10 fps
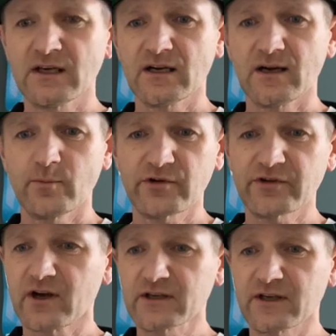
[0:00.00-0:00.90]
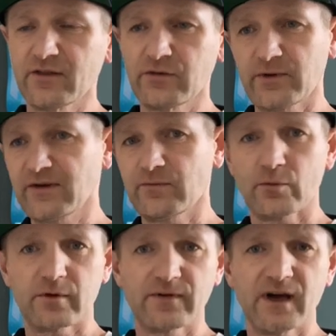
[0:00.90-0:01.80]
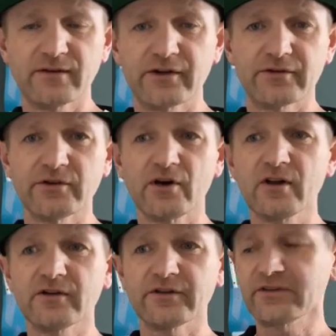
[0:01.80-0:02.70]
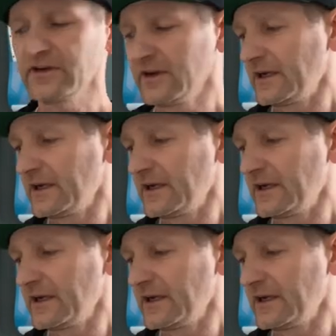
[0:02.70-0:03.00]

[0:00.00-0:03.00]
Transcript: um, you're talking three, four, five hundred dollars.